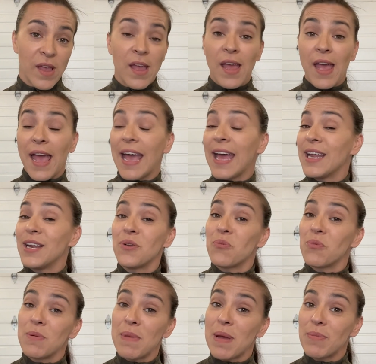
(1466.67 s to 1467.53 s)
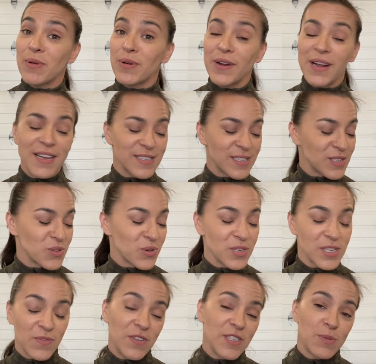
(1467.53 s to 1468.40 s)
And remember, as a
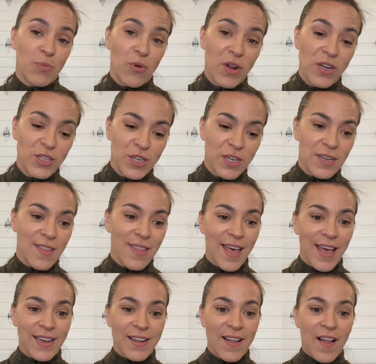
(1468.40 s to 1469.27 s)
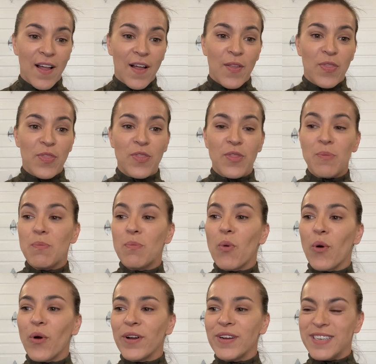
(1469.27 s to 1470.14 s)
source of inspiration, that the
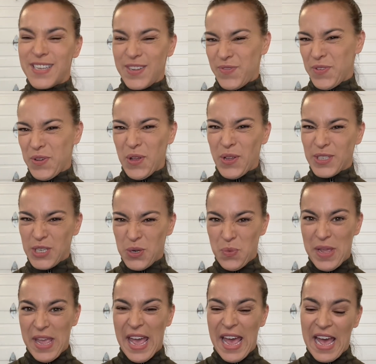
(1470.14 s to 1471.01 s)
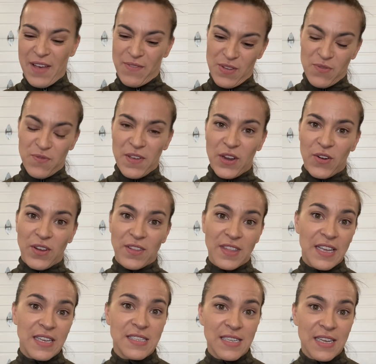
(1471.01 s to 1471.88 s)
more difficulty we have in figuring
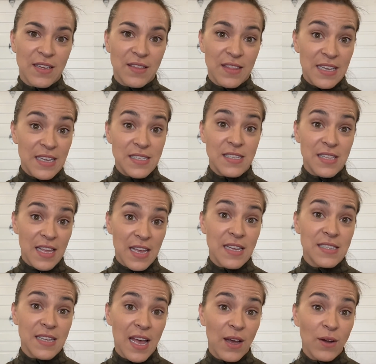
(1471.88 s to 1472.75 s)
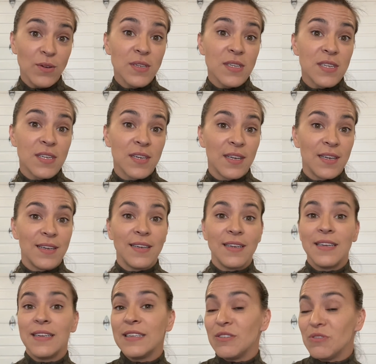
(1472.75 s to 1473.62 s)
these things out,
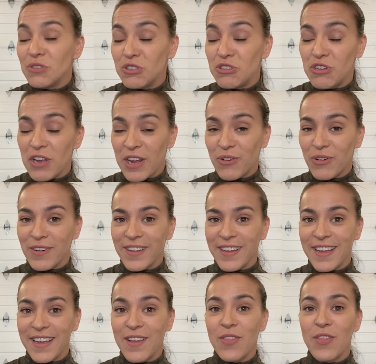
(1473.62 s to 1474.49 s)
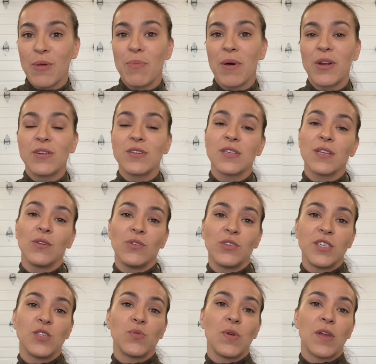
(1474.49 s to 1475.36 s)
generally, the better
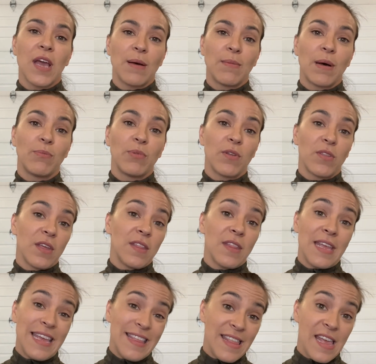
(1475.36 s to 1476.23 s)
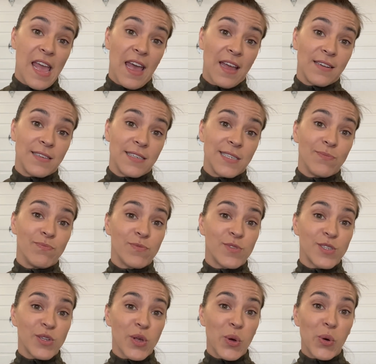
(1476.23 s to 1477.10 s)
solutions we come up with it in the end.
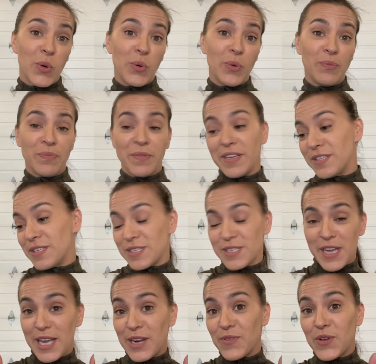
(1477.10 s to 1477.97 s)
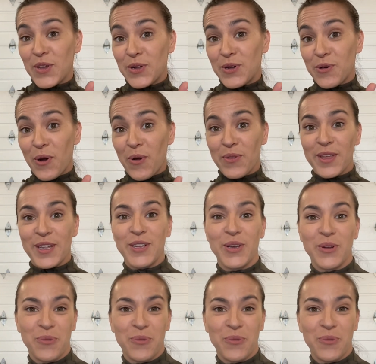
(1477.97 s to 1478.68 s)
So it's a sign of good growth and good